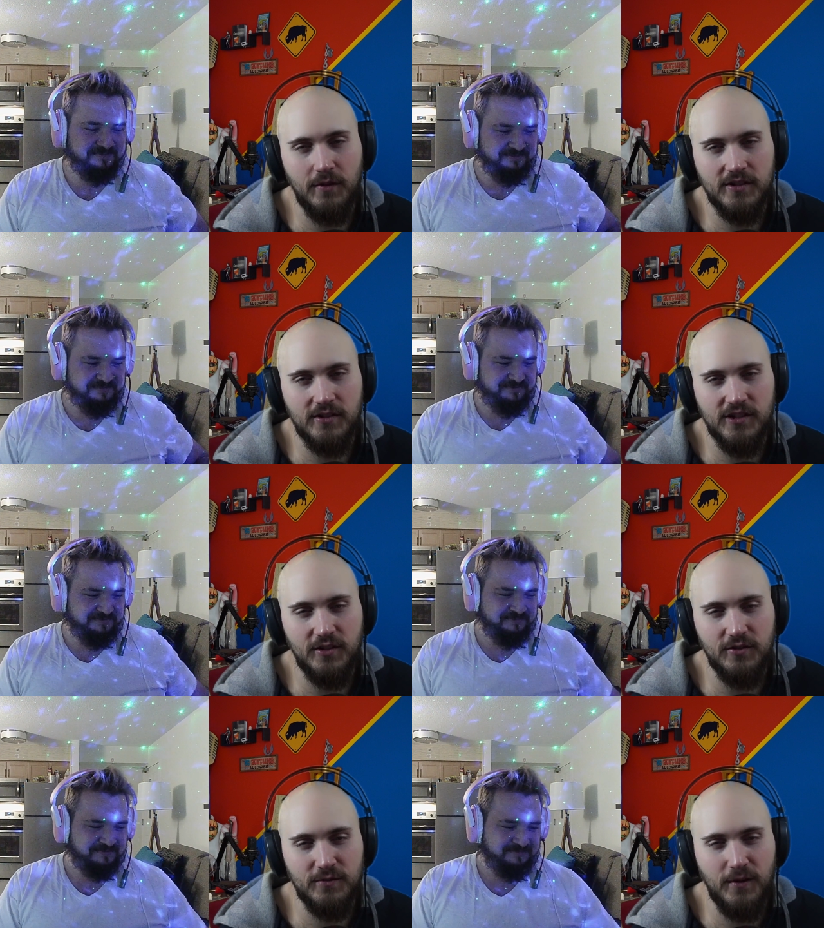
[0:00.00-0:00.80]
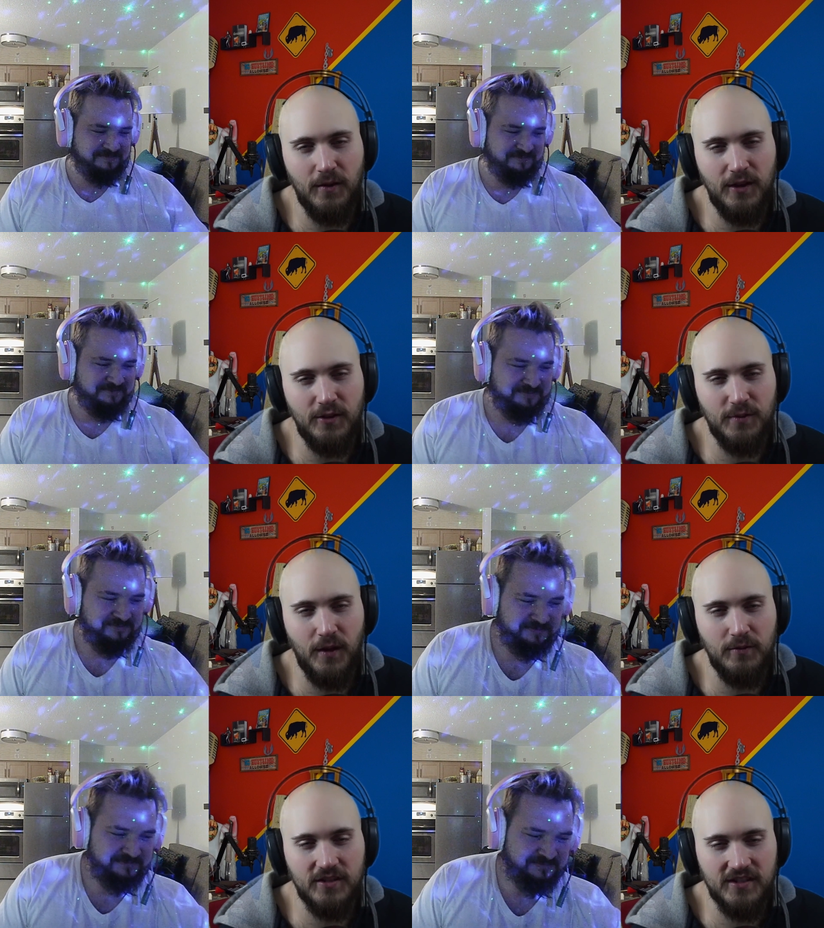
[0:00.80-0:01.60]
Speaker 1: so she was probably he was
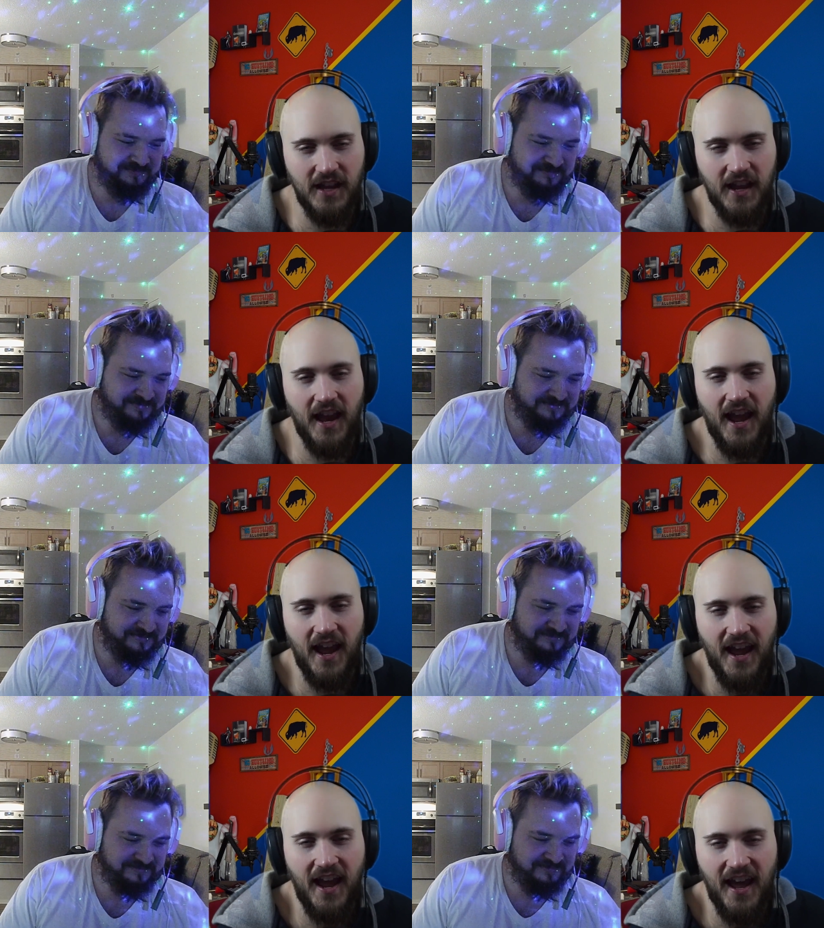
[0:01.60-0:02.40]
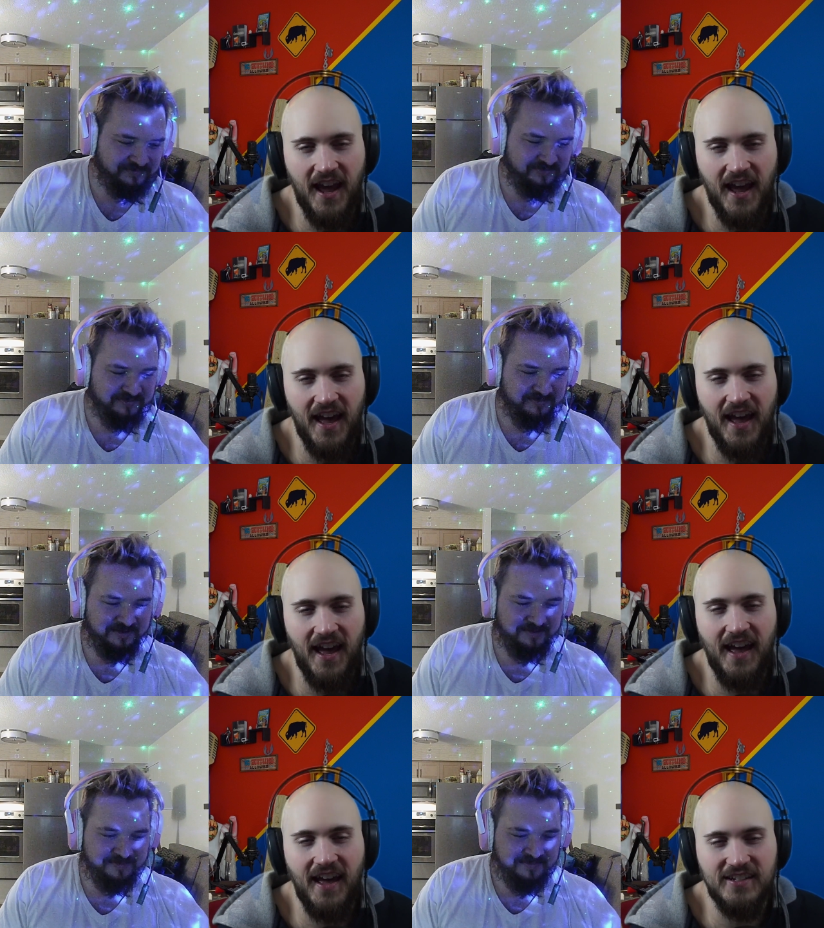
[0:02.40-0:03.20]
probably just like, ha
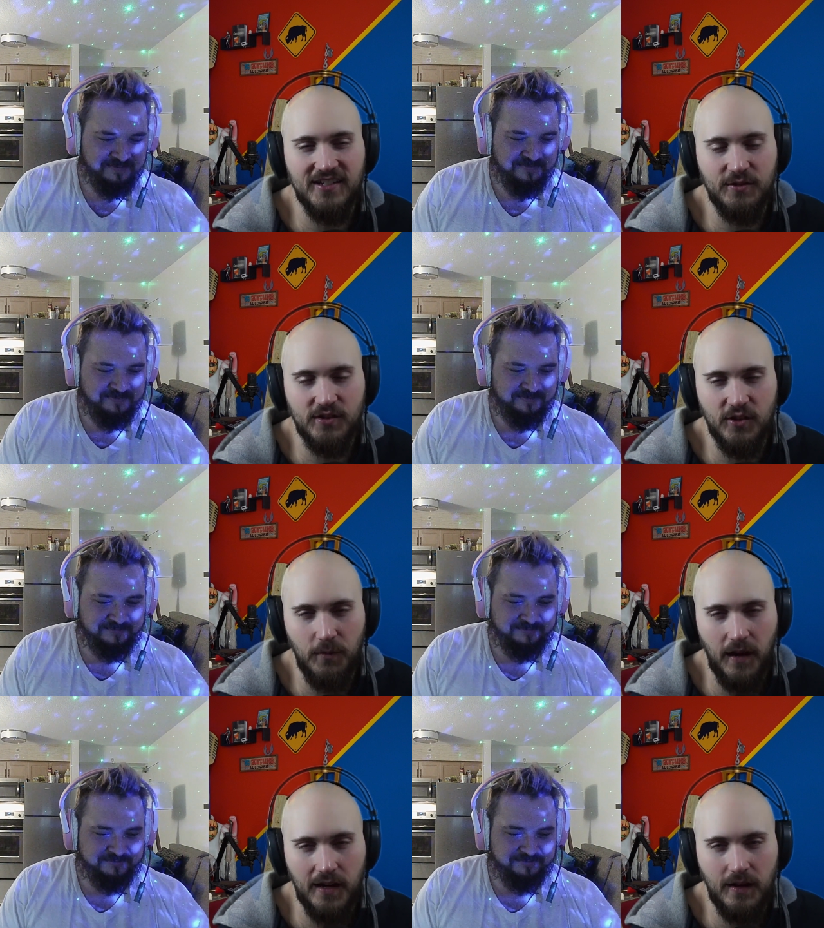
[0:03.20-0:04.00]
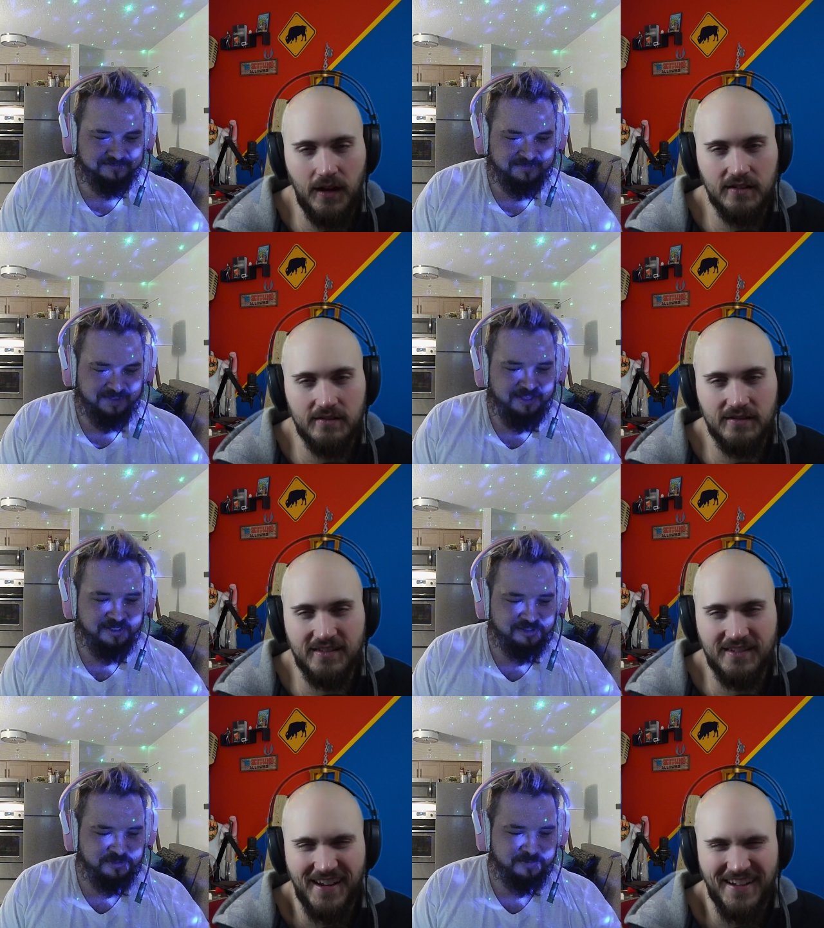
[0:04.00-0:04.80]
and she was so mad about it.
Speaker 2: I
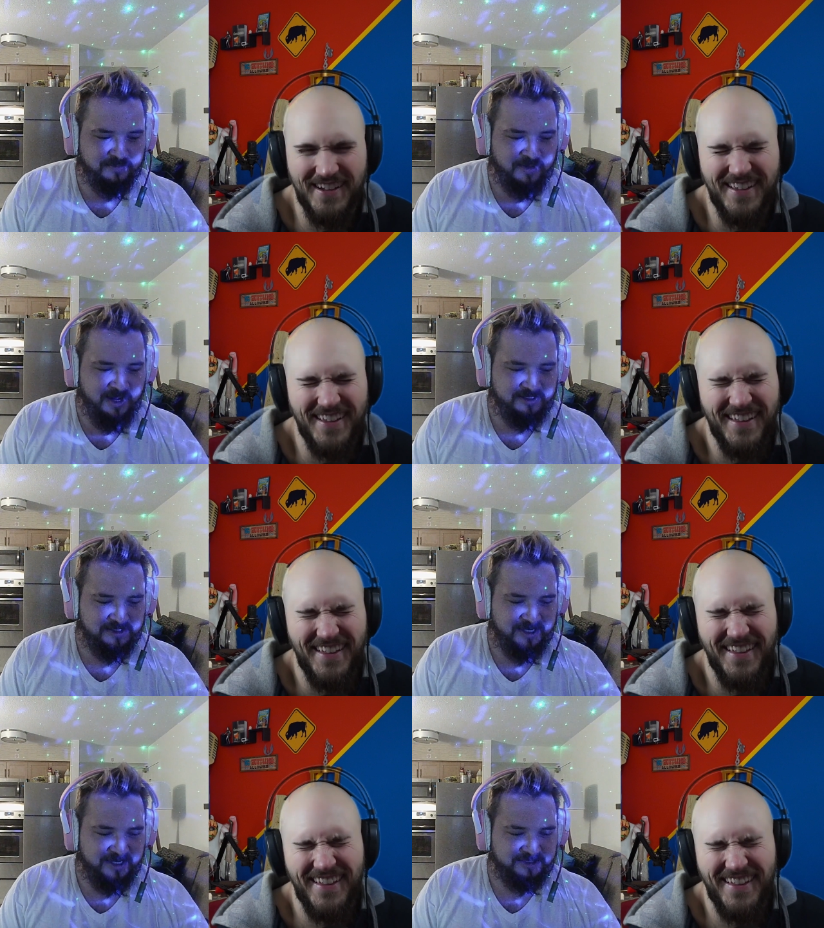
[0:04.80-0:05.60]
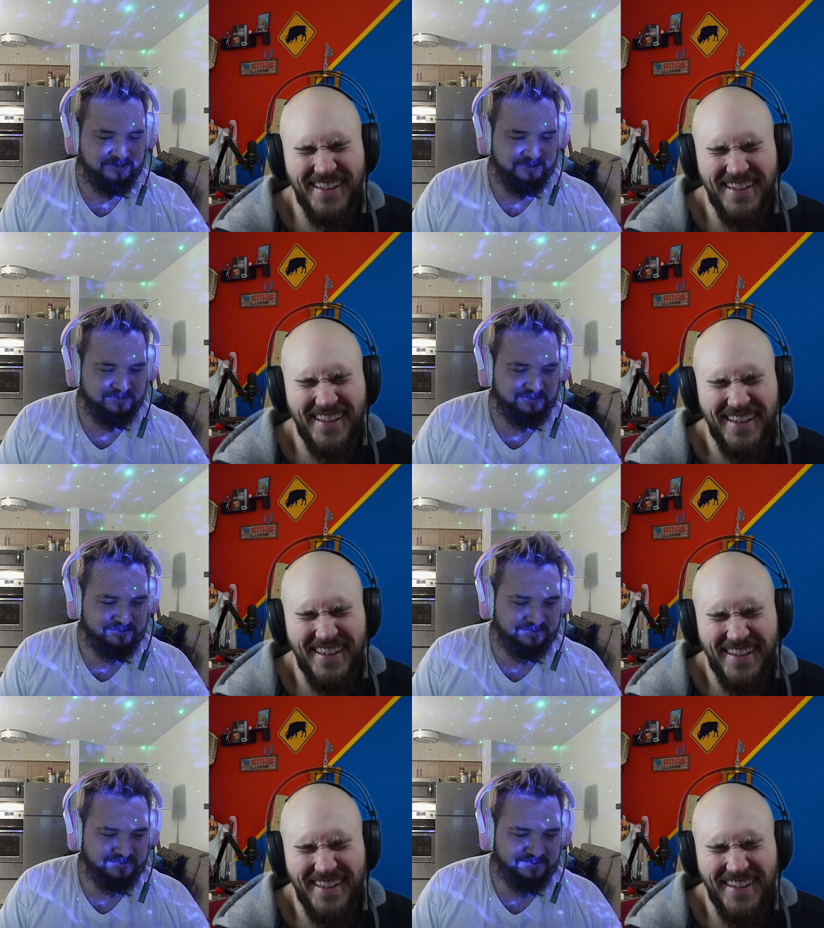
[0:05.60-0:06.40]
think she was watching actually,
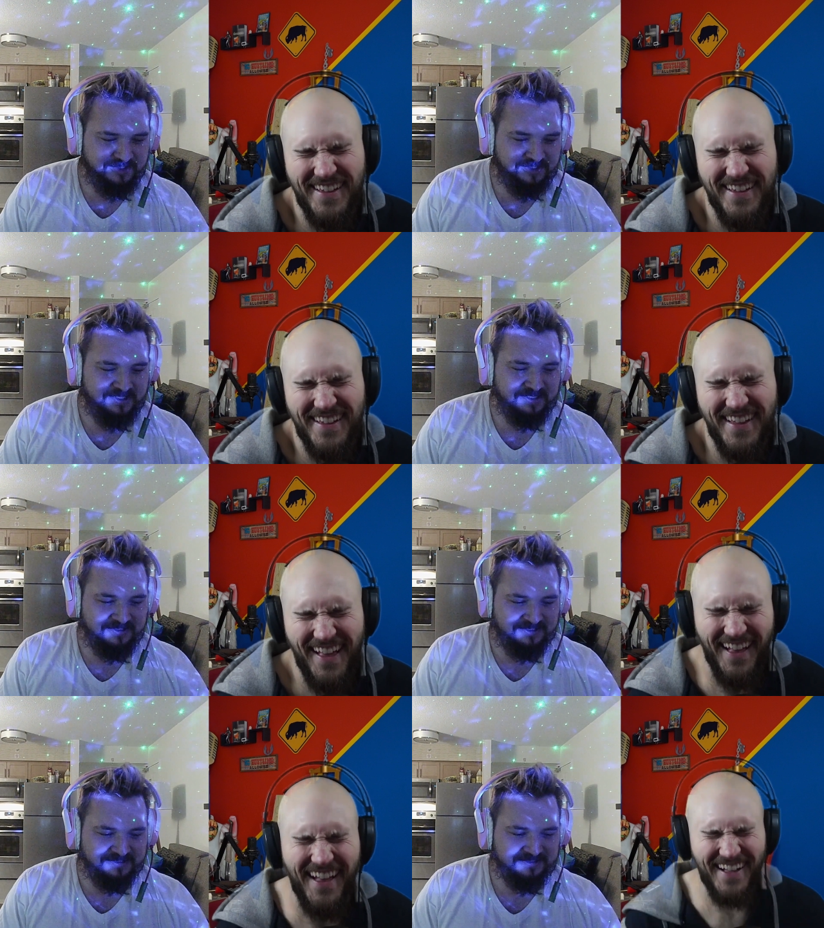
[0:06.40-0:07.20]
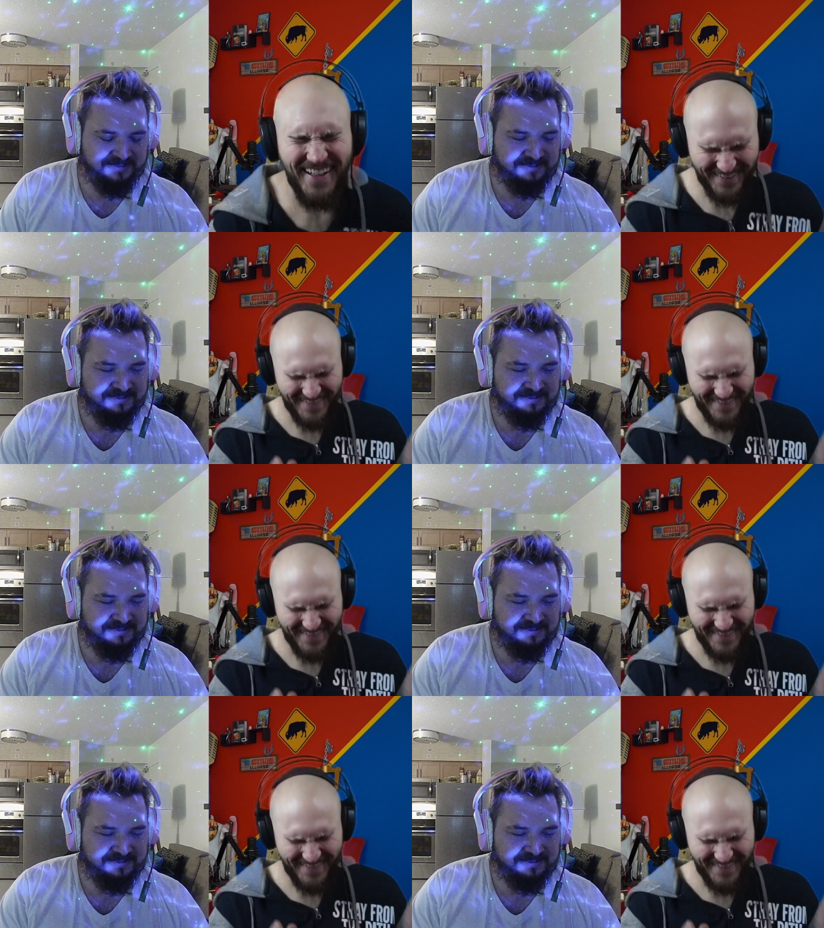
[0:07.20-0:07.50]
which was hilarious.